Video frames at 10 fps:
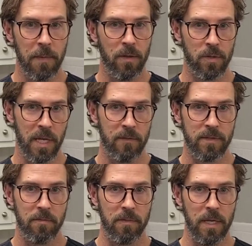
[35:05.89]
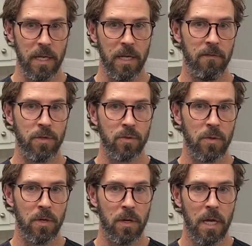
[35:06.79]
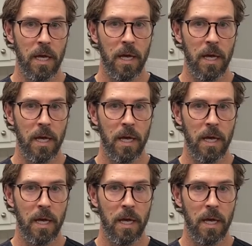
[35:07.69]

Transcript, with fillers: and those have some individual